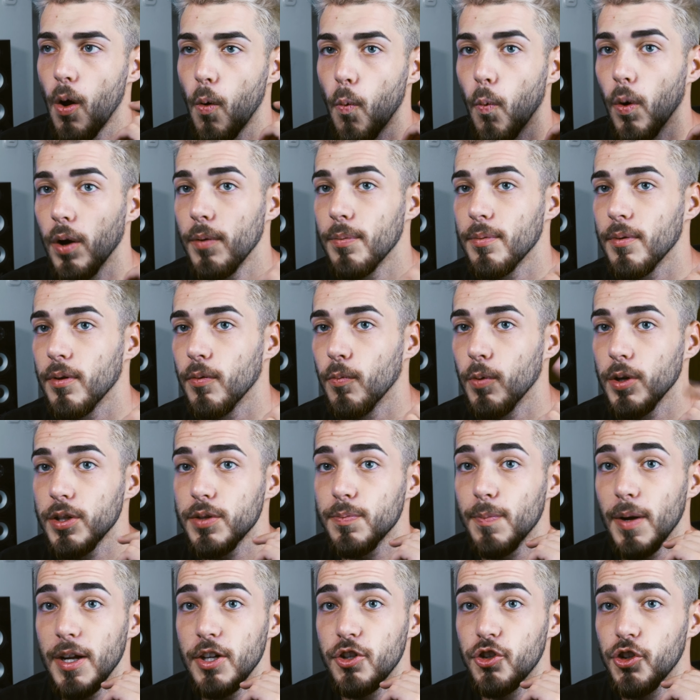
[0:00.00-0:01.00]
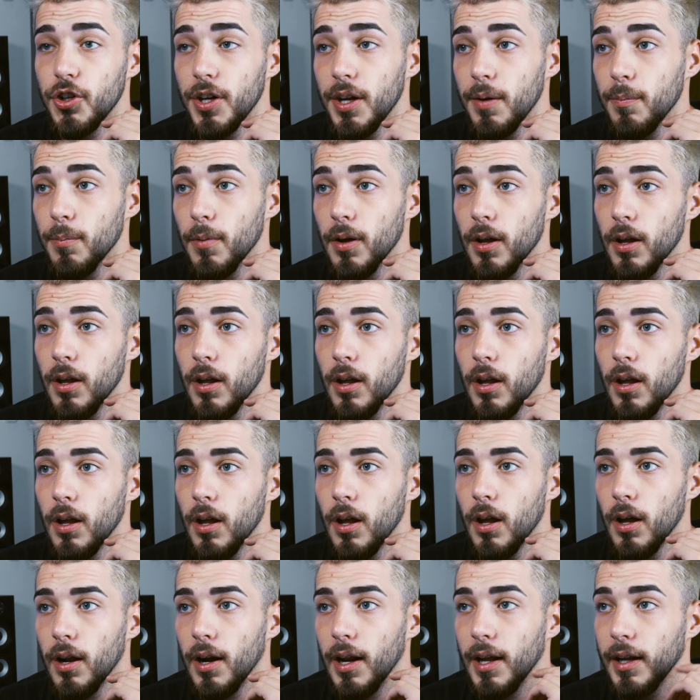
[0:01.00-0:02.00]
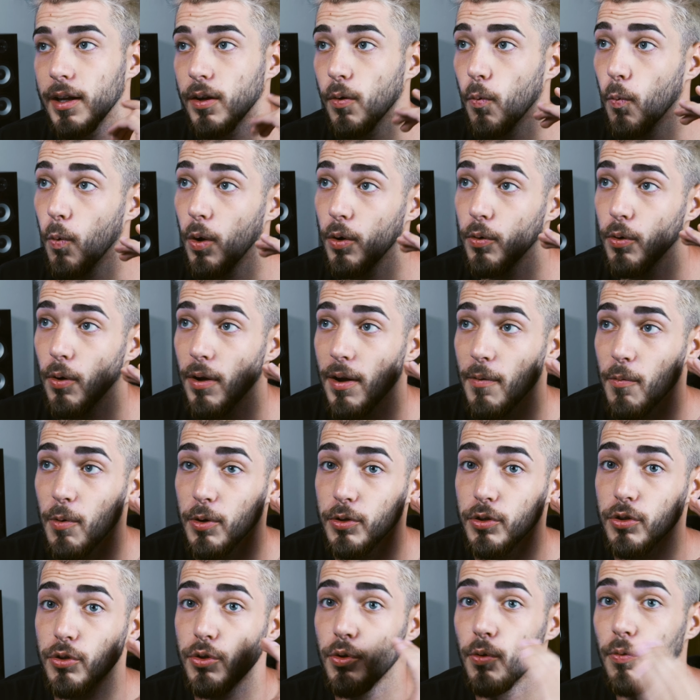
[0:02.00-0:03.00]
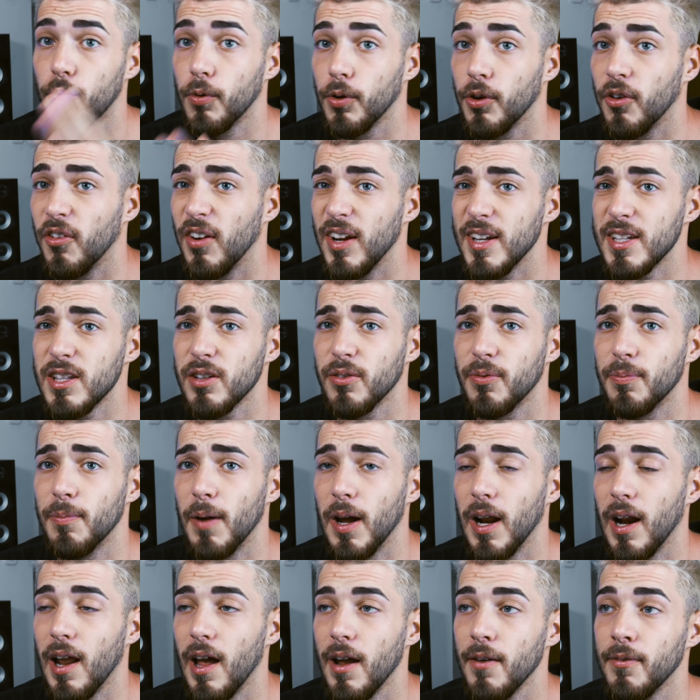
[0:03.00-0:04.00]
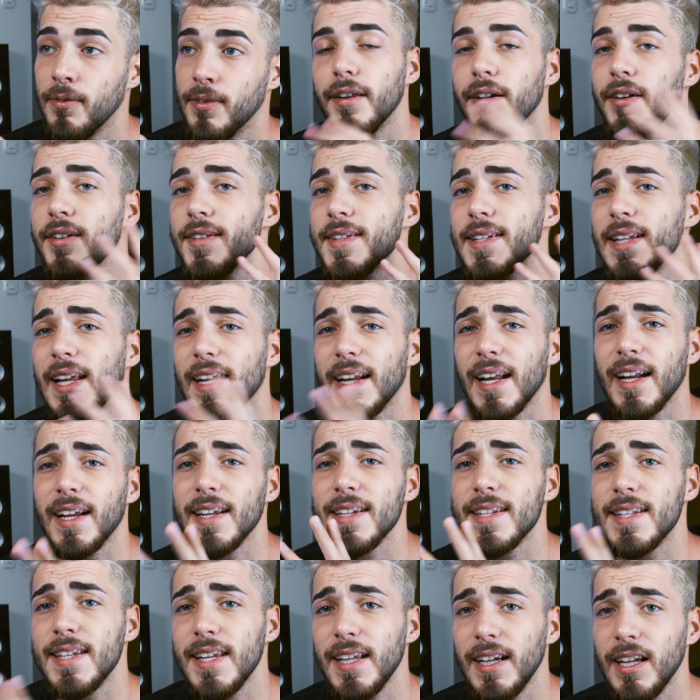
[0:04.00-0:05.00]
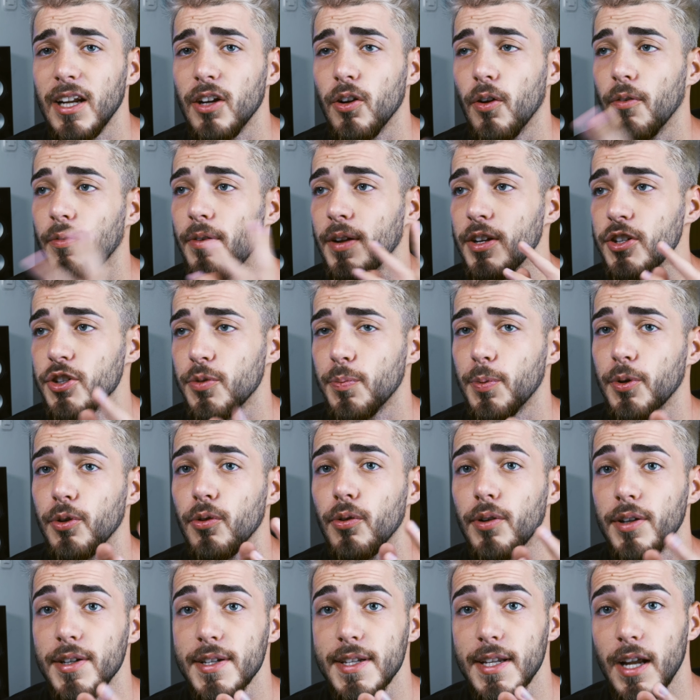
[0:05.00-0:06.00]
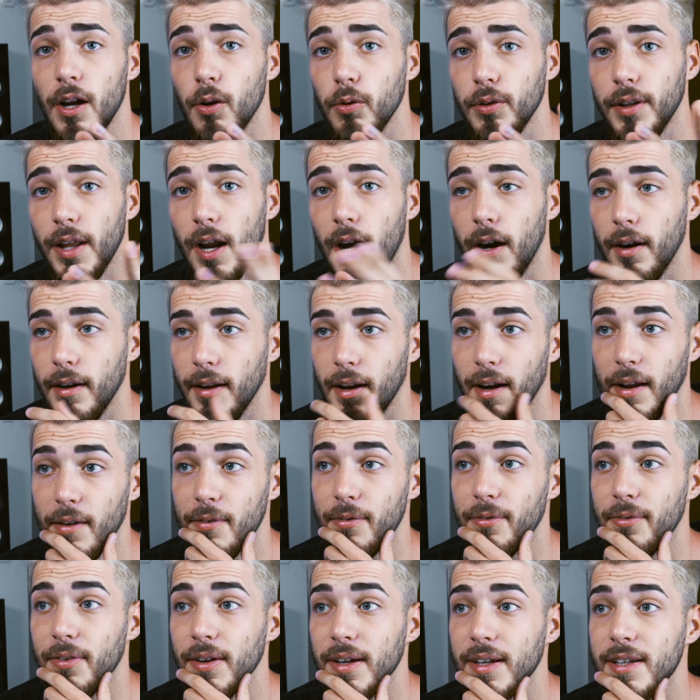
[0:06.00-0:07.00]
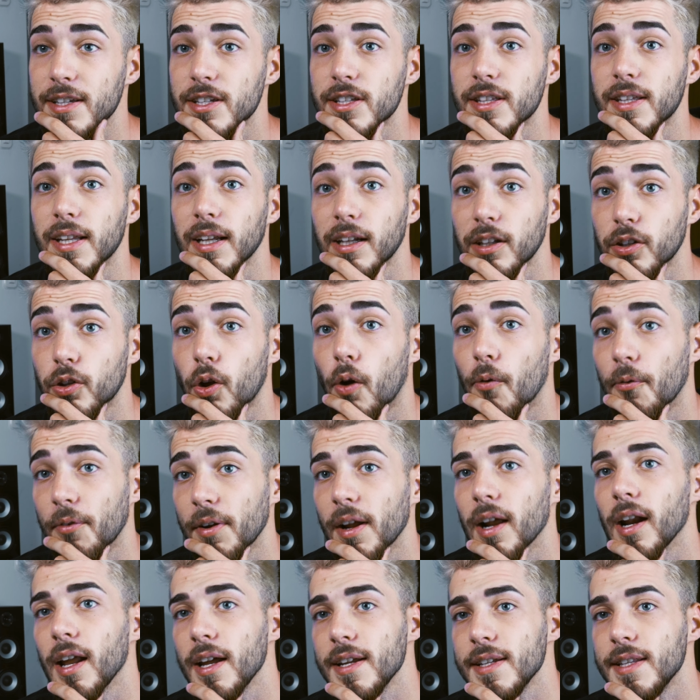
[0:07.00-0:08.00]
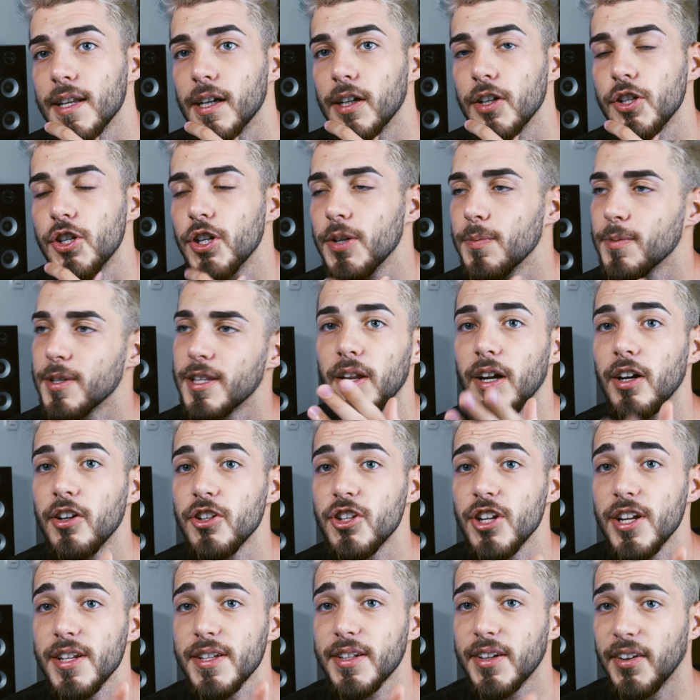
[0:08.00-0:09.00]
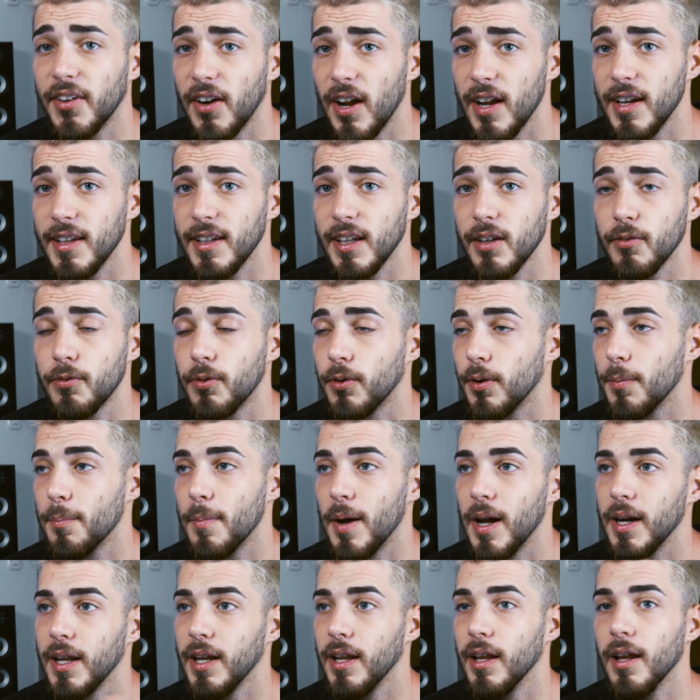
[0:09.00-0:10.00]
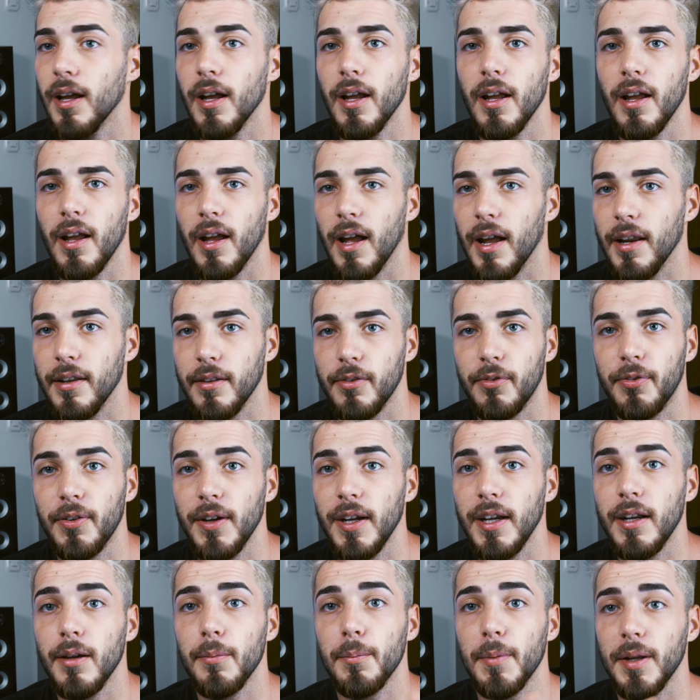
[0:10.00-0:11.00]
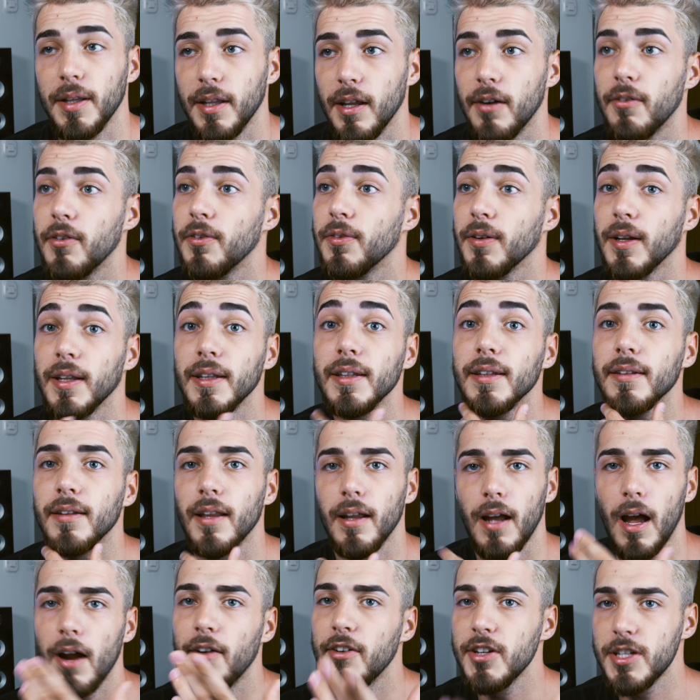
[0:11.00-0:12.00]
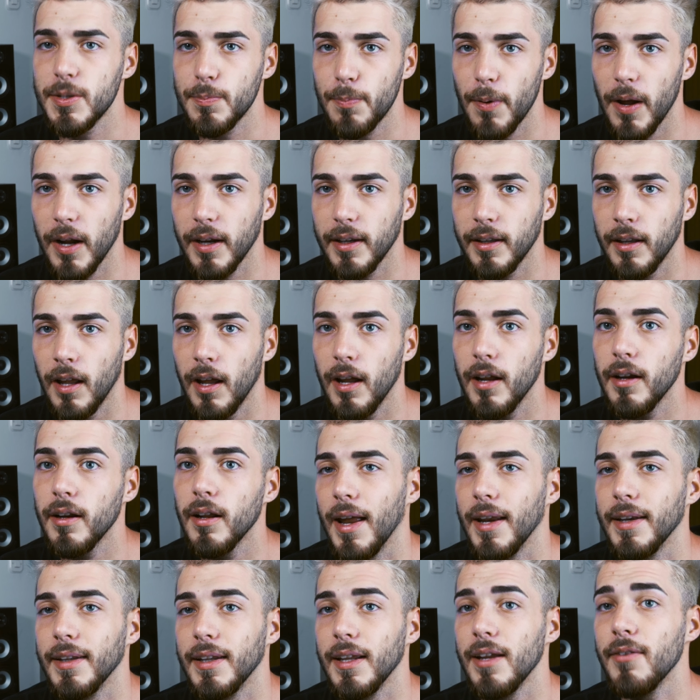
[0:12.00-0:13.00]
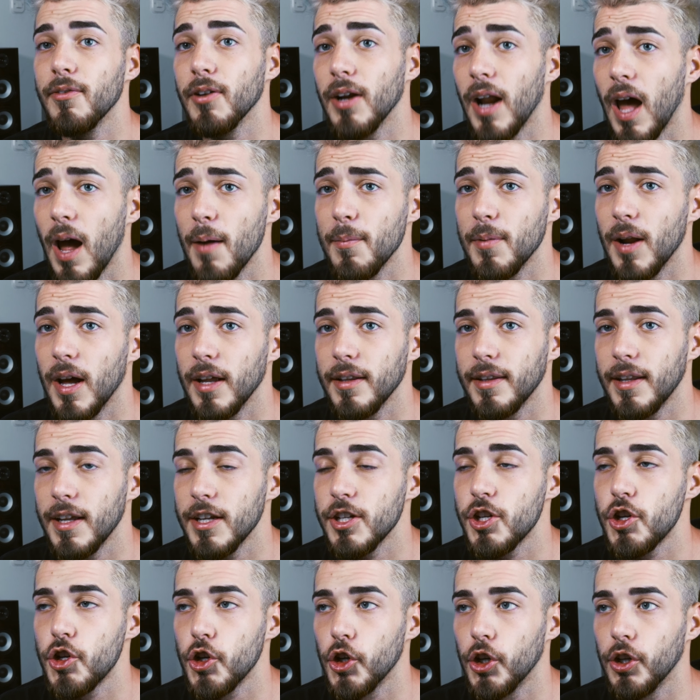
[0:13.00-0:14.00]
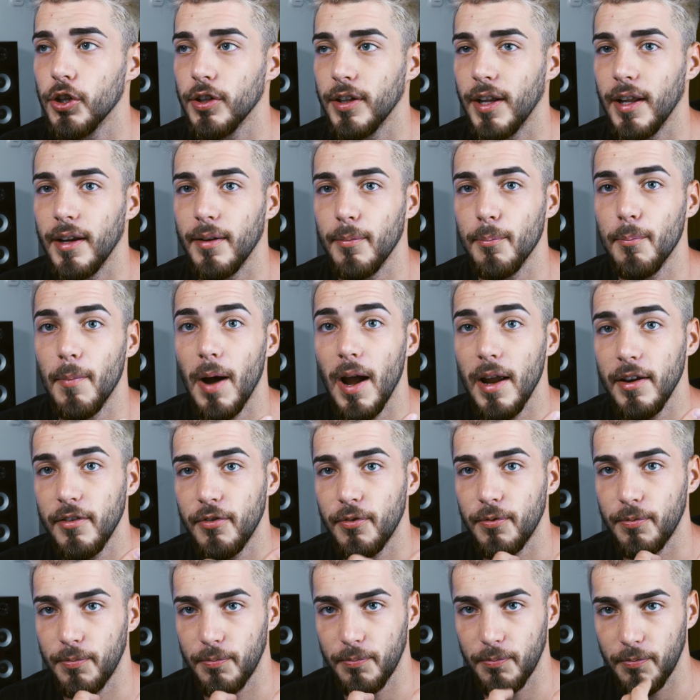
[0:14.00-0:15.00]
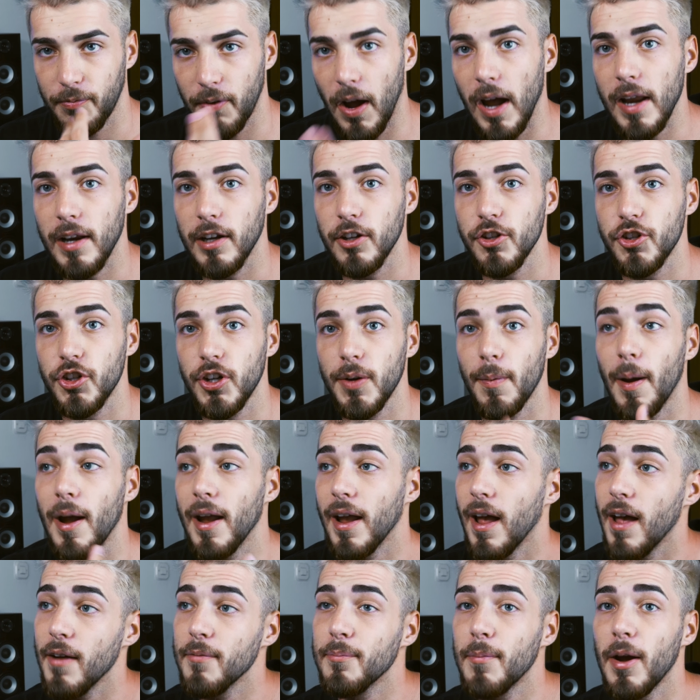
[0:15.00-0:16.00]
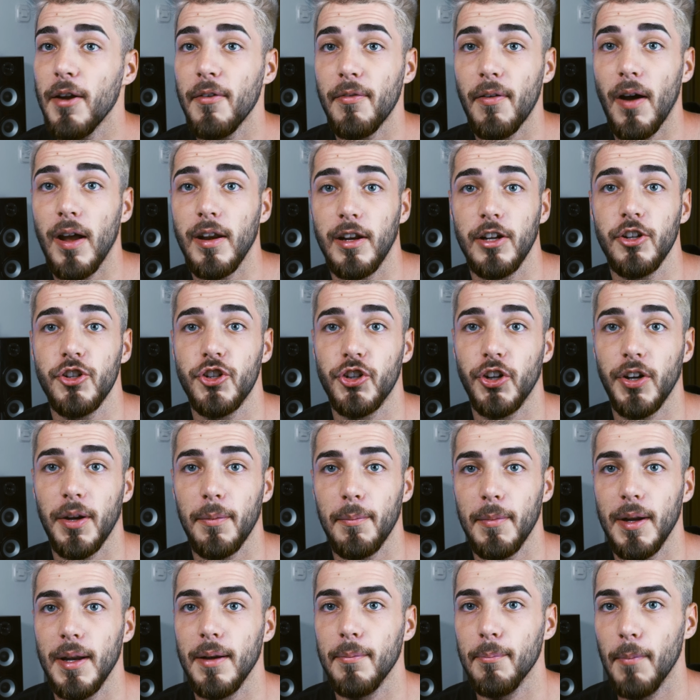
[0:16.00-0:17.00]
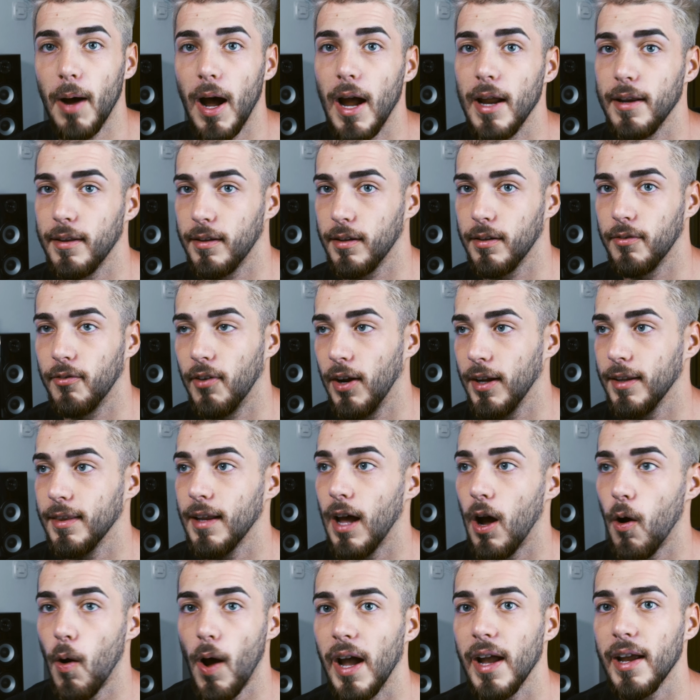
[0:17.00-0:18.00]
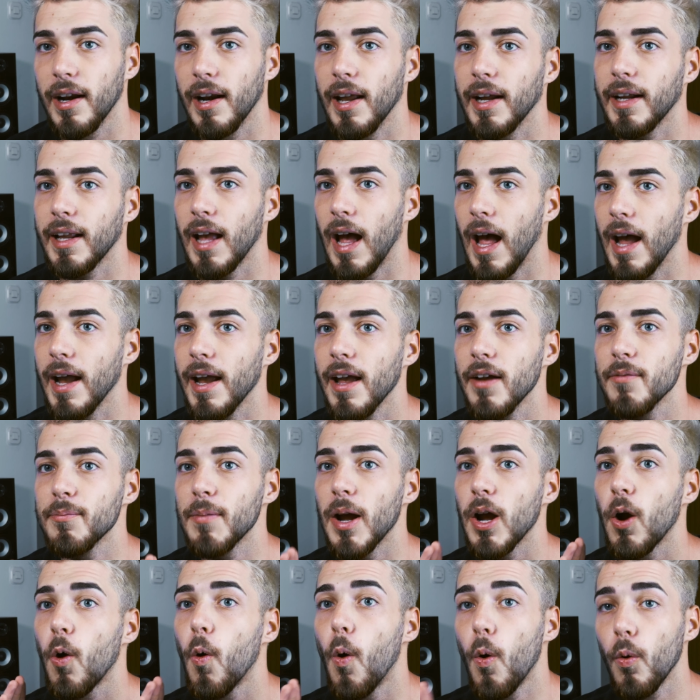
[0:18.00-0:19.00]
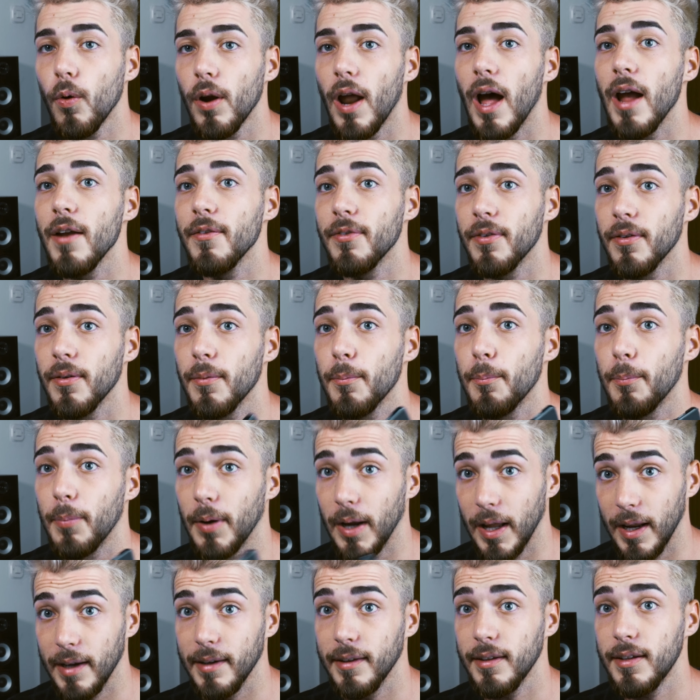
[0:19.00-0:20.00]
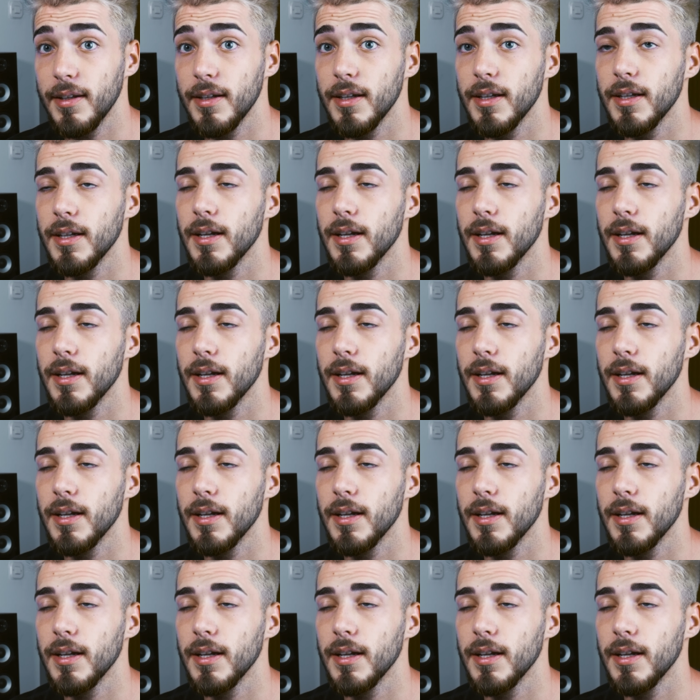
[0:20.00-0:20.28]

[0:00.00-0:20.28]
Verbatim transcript: what what's my dream like what do I want to do for the rest of my life. There is like a gazillion of entrepreneurs out there that I think still don't realize their dreams. They're just grinding for the money and freedom and everything and I respect that. And even I'm not that sure that my final dream, I have my final dream in mind right now. I like I have my whole life planned